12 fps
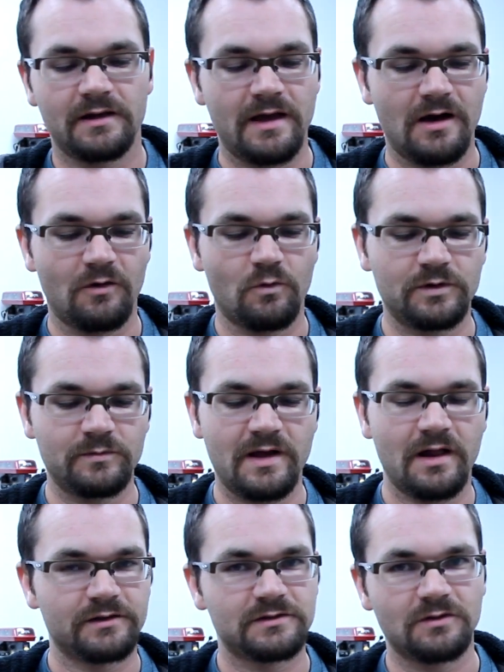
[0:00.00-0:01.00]
Now, wooden
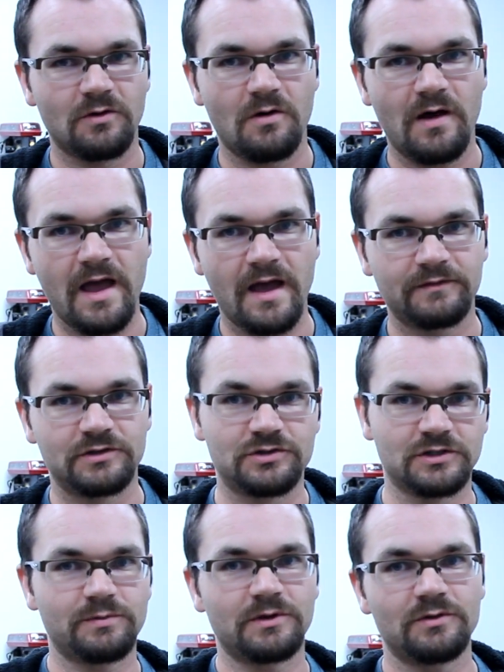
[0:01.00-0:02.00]
mallets don't have to
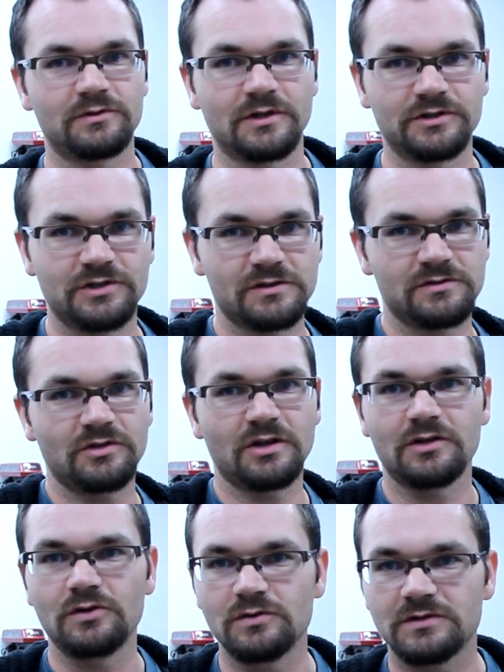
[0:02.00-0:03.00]
just be used on chisels. You
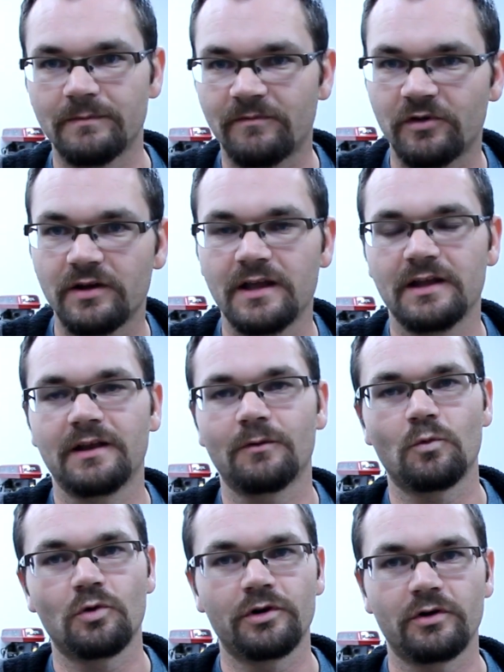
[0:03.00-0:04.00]
can use them for
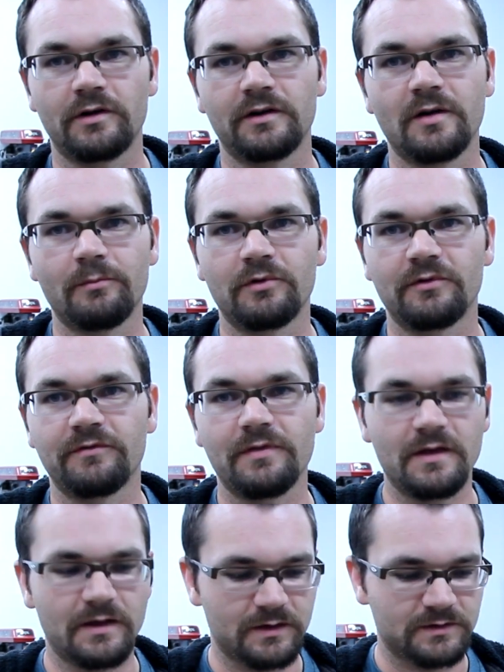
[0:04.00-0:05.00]
hitting wood or a number of
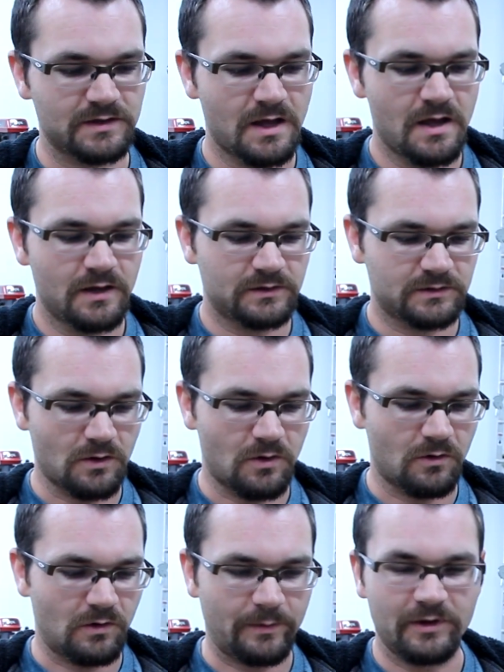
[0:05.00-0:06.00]
things.
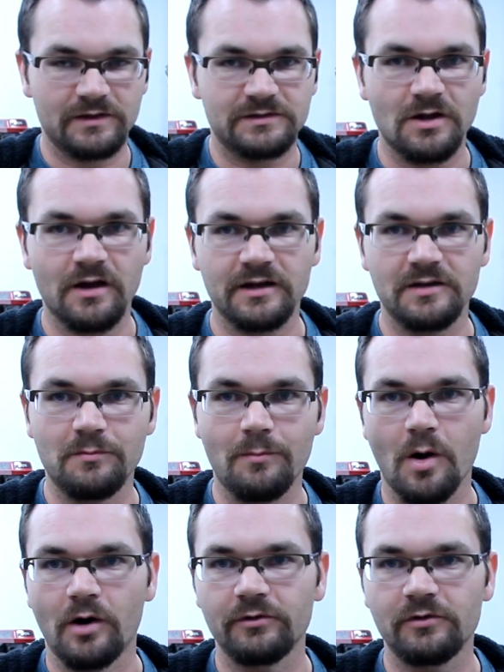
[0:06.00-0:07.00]
So, I mean, it's not going to
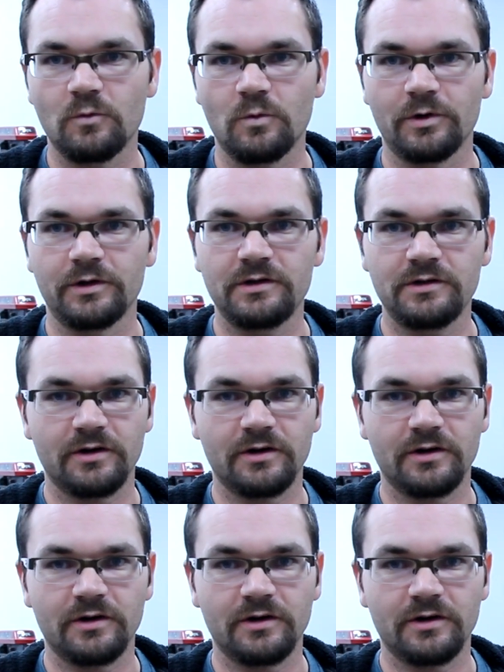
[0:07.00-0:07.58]
mar the wood.